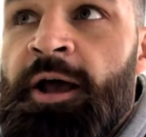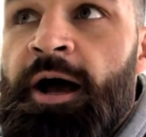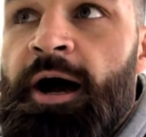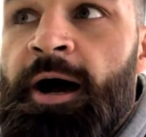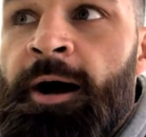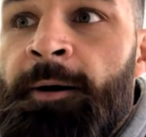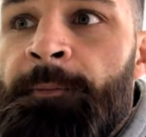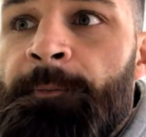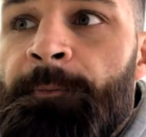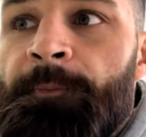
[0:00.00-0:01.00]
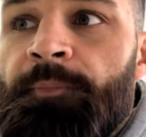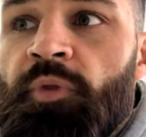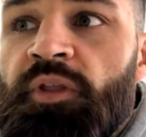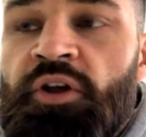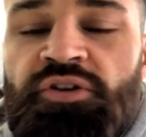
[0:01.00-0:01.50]
Um,
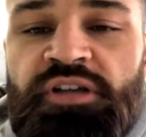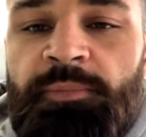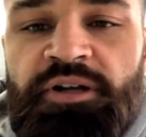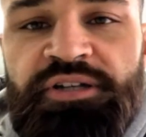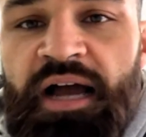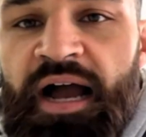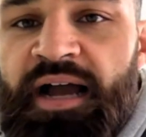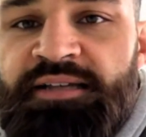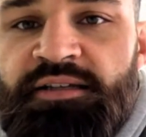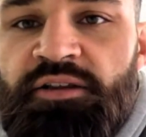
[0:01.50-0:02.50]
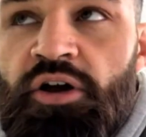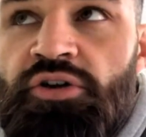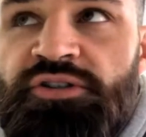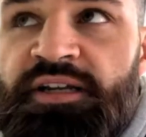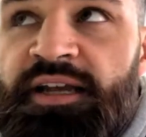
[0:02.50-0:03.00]
there's a bunch of highs and
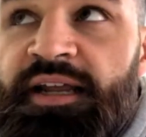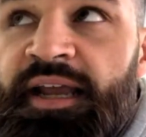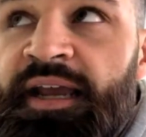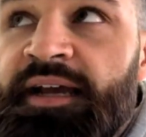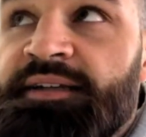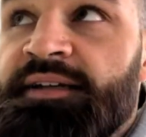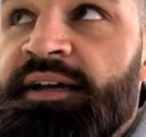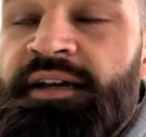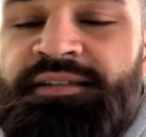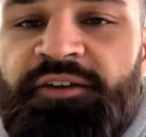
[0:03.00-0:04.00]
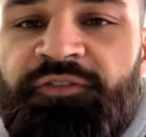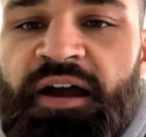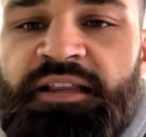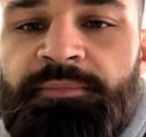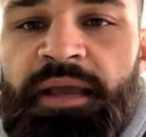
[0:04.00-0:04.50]
lows in it. And to
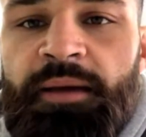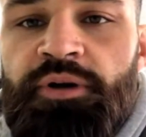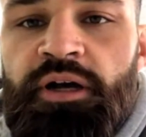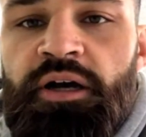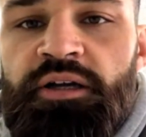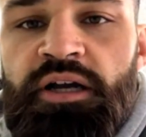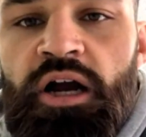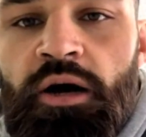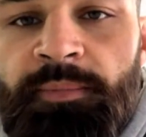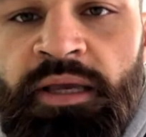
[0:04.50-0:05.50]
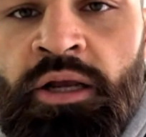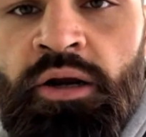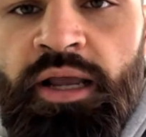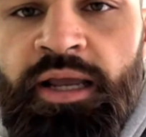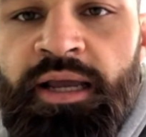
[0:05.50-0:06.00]
finally be able to come
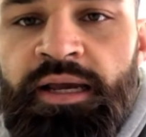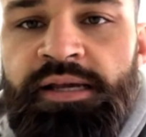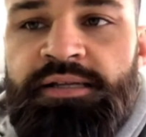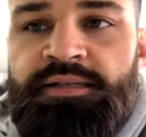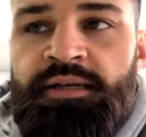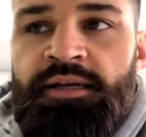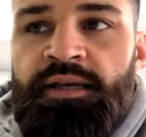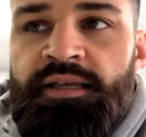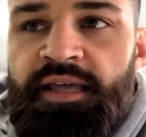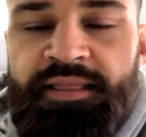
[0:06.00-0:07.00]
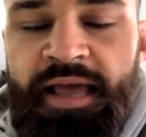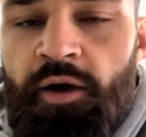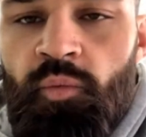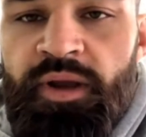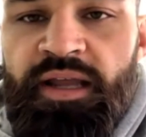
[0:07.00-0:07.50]
here and get
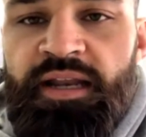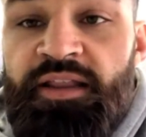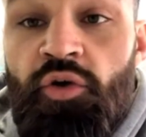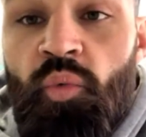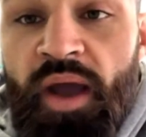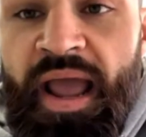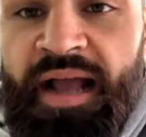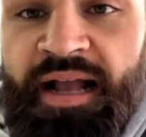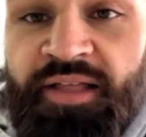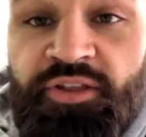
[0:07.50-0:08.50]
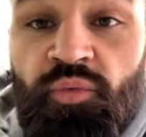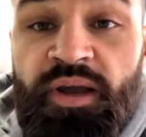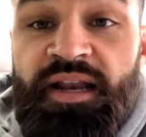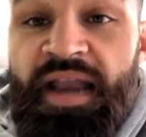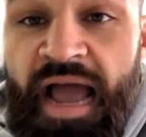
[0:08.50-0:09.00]
that win, and the way I got the
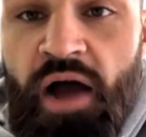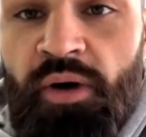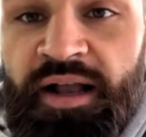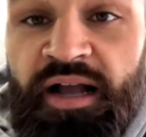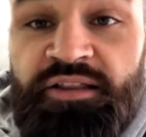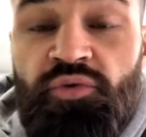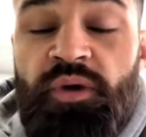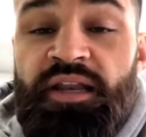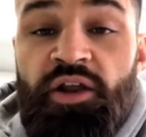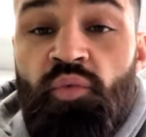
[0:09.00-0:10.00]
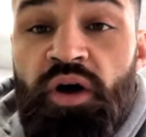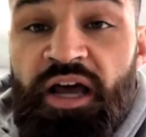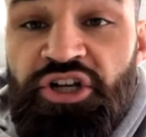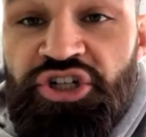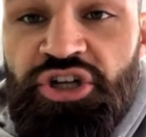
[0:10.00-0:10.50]
win and how I got the win and what
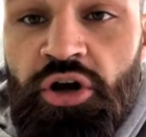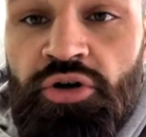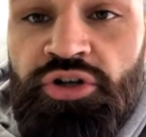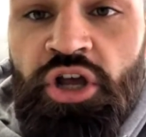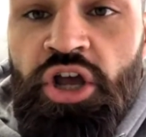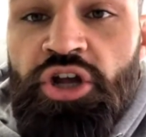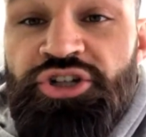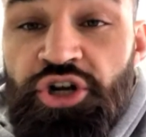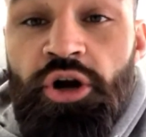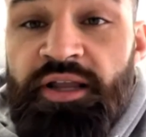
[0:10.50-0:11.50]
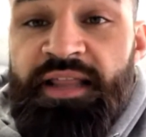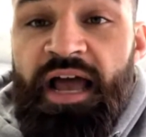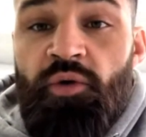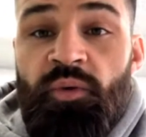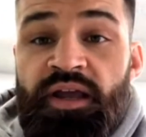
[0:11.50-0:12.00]
I showed during
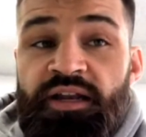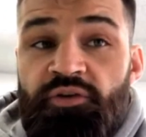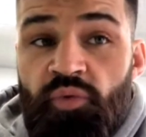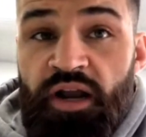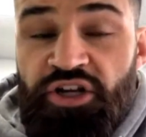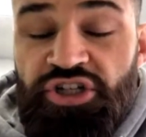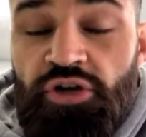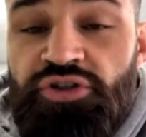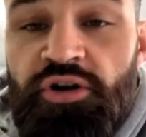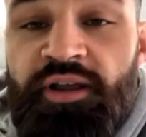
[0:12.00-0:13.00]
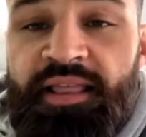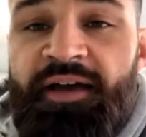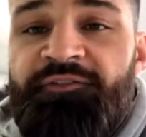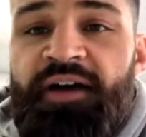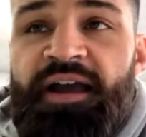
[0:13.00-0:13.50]
that win and what I showed during that
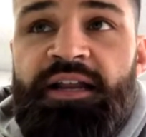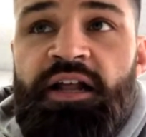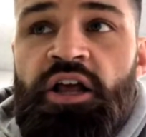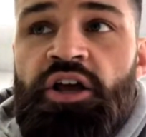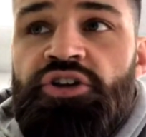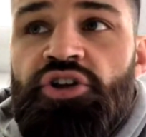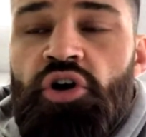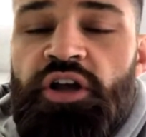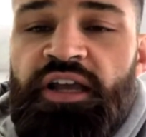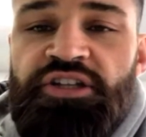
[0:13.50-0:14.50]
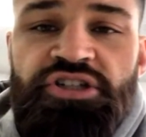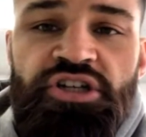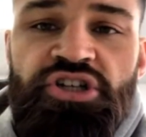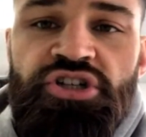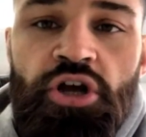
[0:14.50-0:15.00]
fight, you know, it
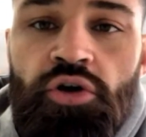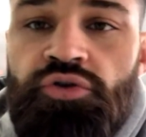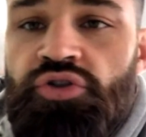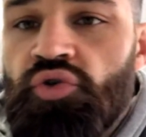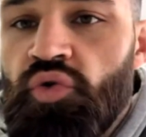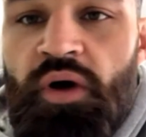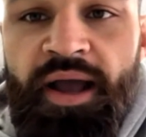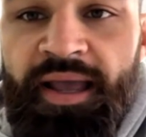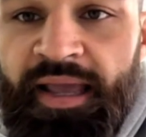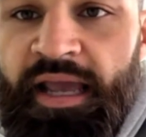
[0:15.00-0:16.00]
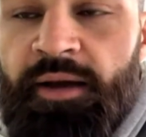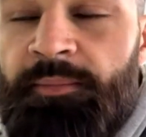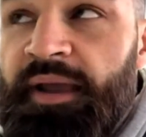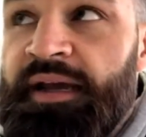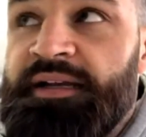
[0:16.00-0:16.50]
just shows who I
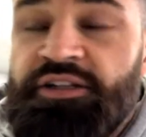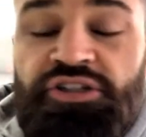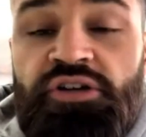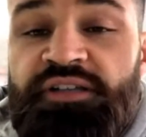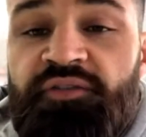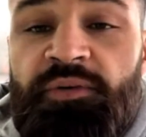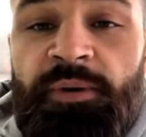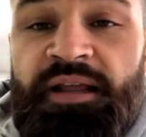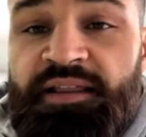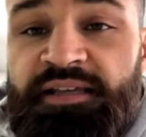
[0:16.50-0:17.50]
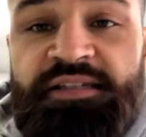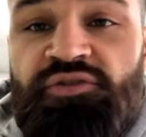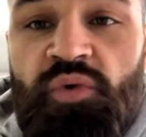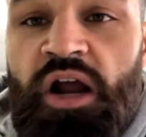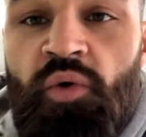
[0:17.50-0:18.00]
am, and it shows everybody this is
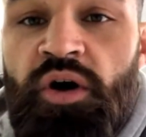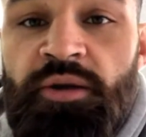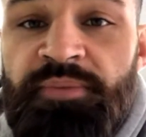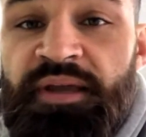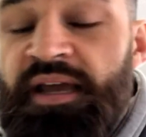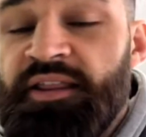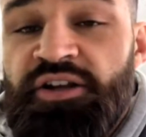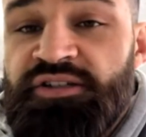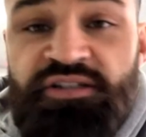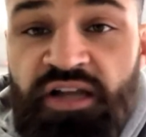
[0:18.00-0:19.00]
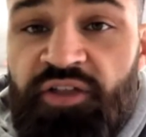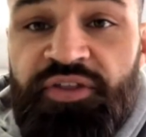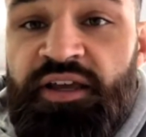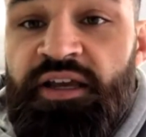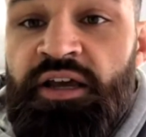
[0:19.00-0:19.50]
where I want to be, and there's
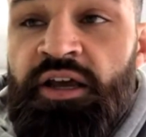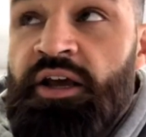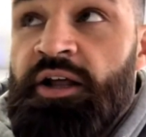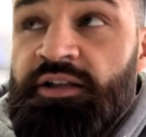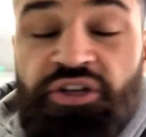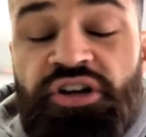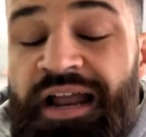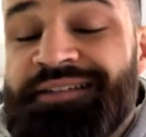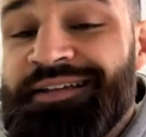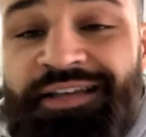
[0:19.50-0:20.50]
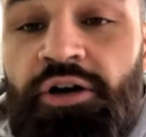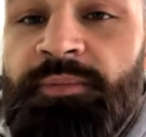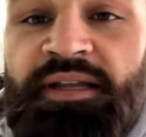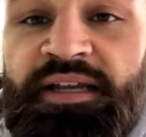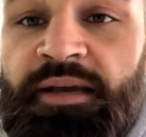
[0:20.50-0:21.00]
nothing. Like, you're going to have to kill
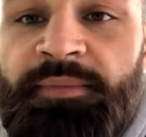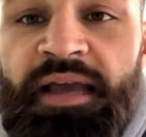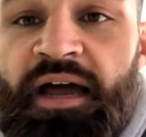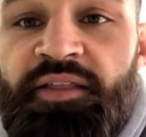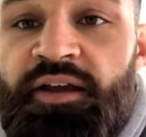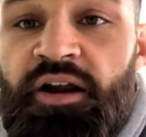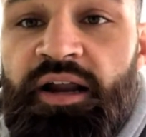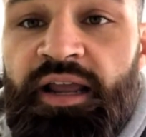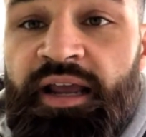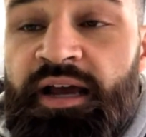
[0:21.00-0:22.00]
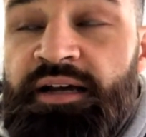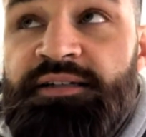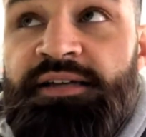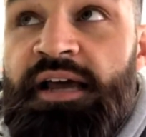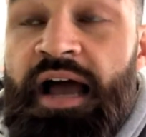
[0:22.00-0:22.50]
me to get me out of there, and
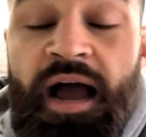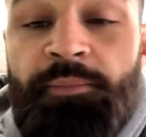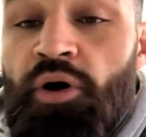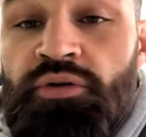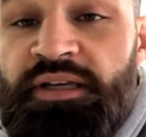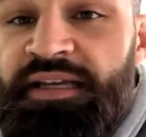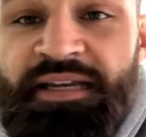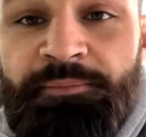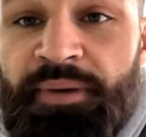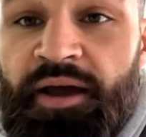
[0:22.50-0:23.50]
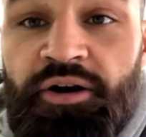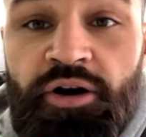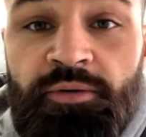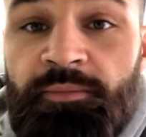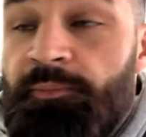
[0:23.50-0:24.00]
I'm only getting better.
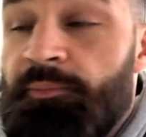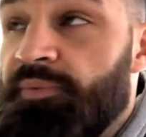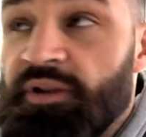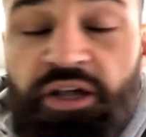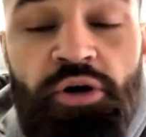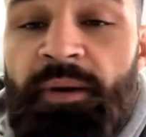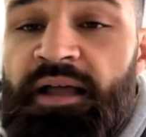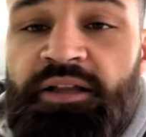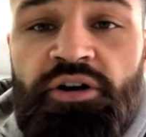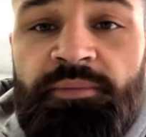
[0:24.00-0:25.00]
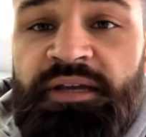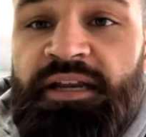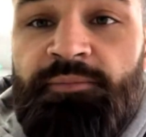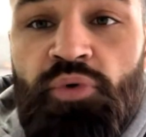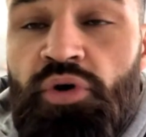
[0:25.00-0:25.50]
Little by little, I'm getting
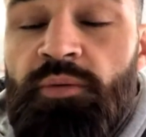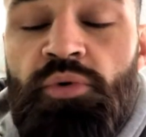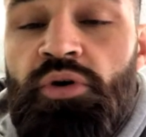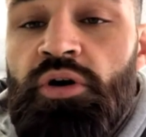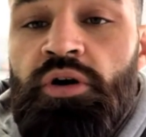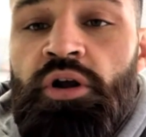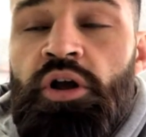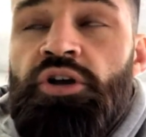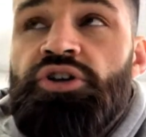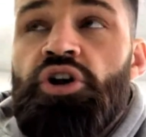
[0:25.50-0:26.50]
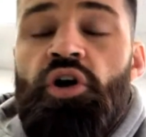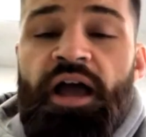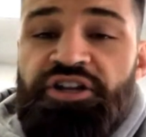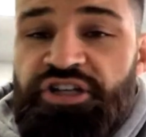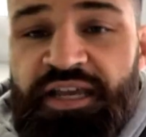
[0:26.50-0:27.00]
more and more, you know,
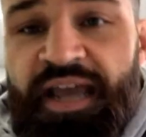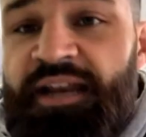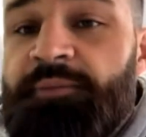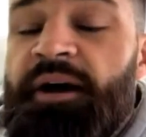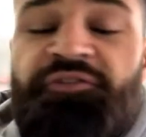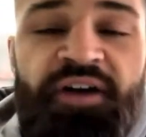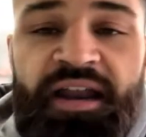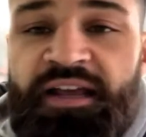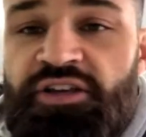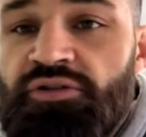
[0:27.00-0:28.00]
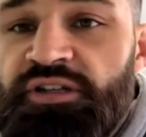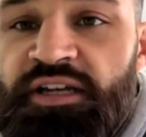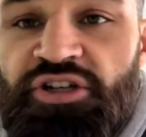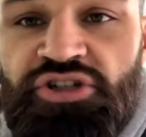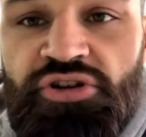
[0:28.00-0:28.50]
educated. My fight I Q is
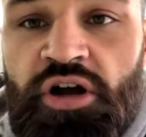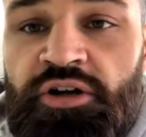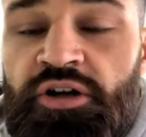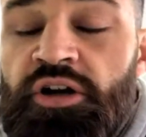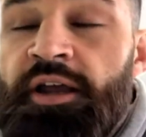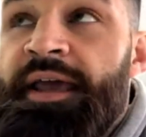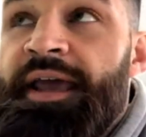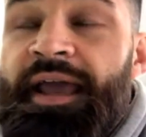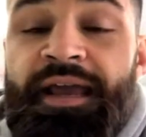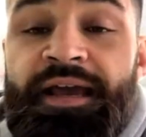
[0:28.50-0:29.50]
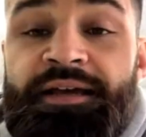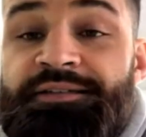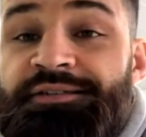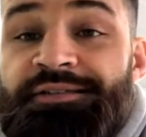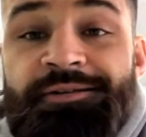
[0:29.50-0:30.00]
getting stronger,
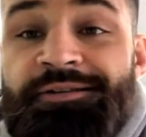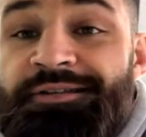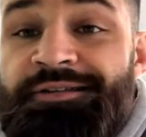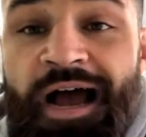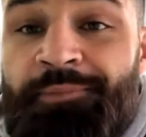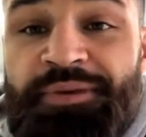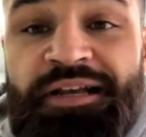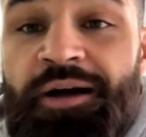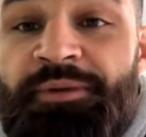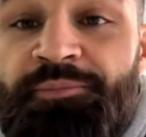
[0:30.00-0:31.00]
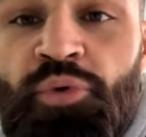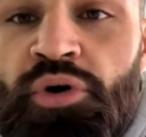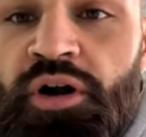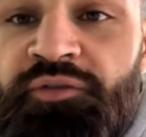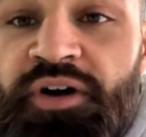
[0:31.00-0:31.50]
and I'm becoming
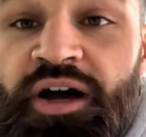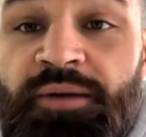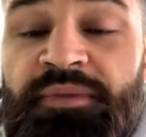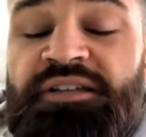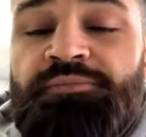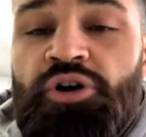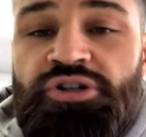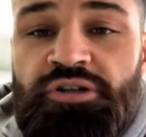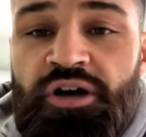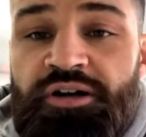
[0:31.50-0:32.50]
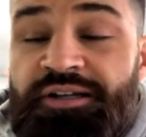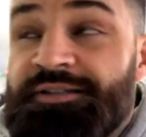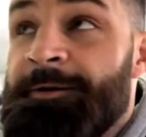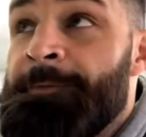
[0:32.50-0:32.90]
more of a mixed martial artist.